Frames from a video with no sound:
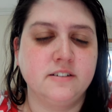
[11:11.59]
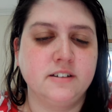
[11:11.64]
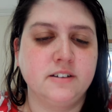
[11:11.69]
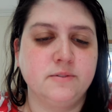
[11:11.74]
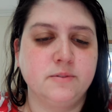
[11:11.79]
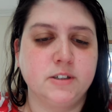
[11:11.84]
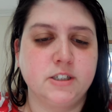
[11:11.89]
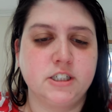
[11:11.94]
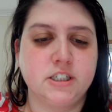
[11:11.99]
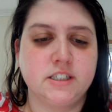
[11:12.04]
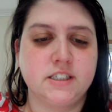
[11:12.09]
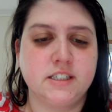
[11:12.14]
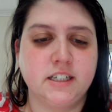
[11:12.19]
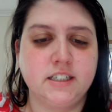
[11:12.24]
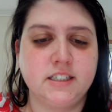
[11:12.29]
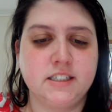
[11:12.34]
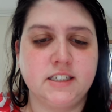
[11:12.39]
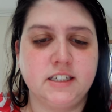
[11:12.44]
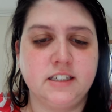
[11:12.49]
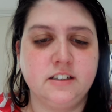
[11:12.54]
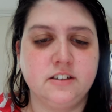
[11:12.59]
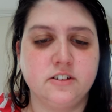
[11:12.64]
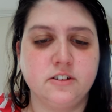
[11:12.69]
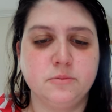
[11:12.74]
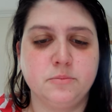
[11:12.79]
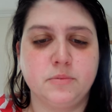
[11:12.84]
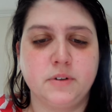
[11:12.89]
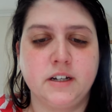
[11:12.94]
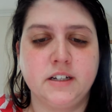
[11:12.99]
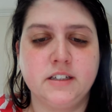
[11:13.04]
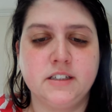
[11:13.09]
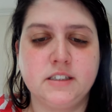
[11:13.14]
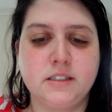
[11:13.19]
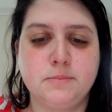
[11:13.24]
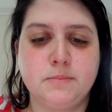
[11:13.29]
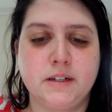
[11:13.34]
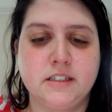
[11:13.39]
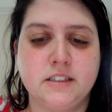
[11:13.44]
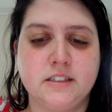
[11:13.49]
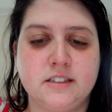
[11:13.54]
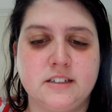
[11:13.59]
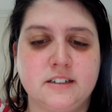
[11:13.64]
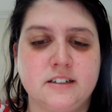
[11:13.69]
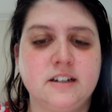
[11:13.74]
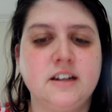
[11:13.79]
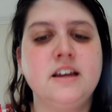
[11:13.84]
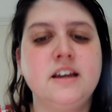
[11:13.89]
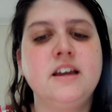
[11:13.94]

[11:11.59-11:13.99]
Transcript: in which a 16 year old Brenda Spencer